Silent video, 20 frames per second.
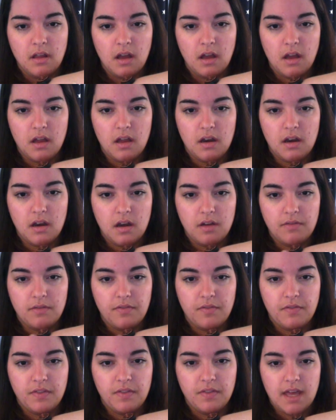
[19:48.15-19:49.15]
enough
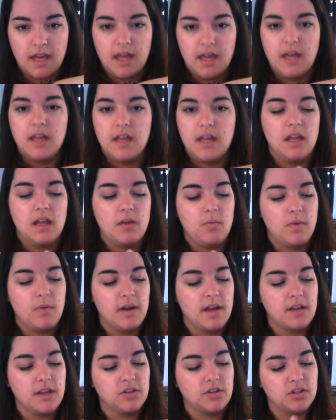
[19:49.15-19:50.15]
that when
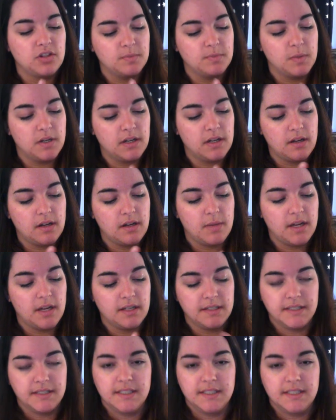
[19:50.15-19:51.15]
I just put it on by
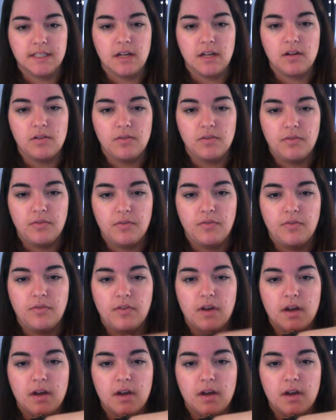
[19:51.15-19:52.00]
itself,